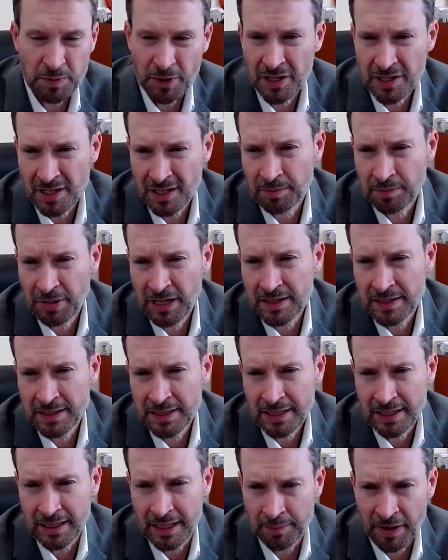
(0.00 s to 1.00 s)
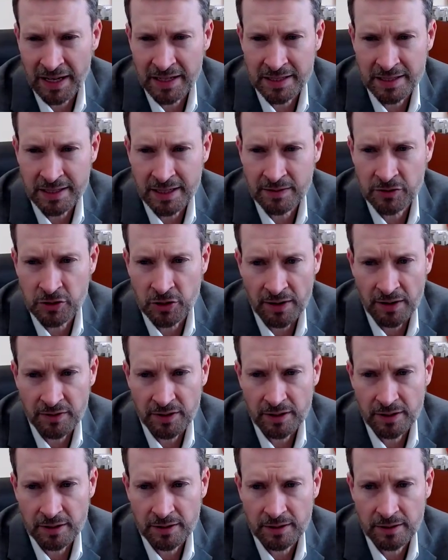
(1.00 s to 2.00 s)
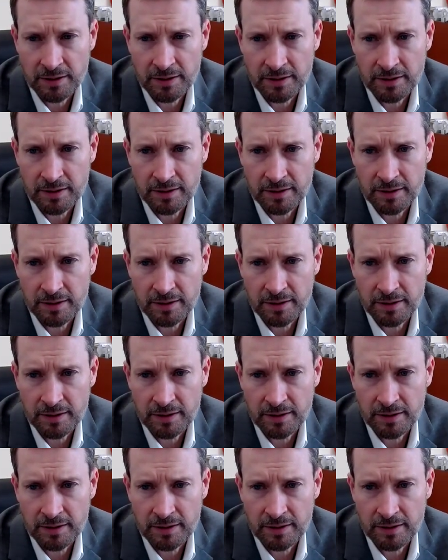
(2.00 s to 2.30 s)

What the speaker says: Just because I could pay the ticket, am I a safe driver?